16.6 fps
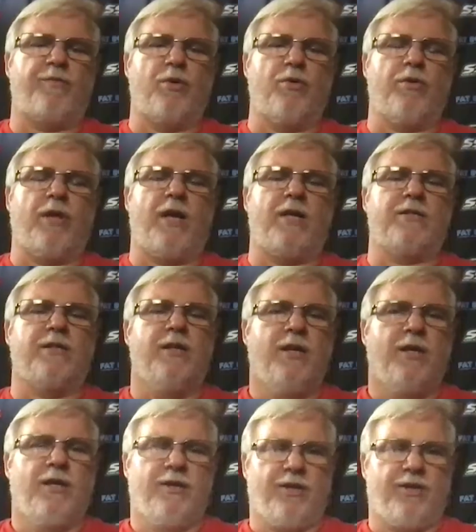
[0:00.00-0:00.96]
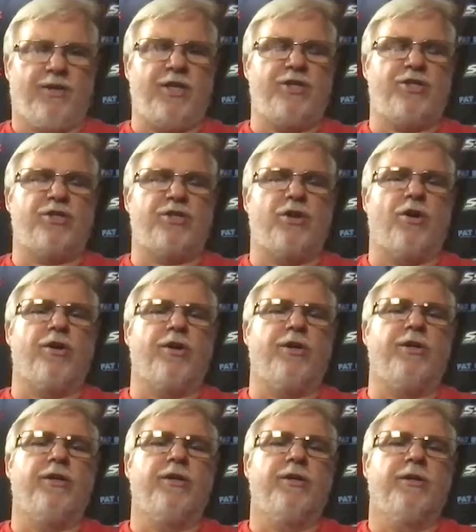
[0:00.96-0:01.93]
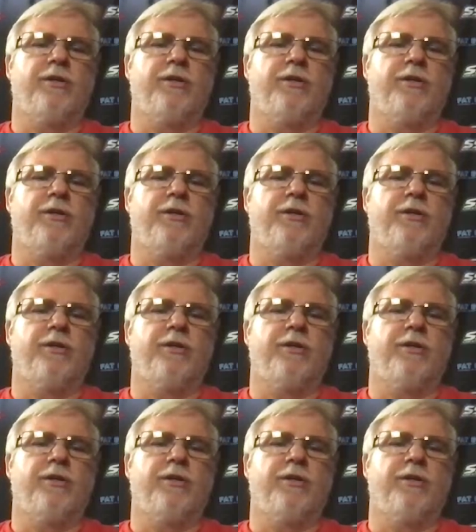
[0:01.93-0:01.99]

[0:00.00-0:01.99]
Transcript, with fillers: Pro class that they started.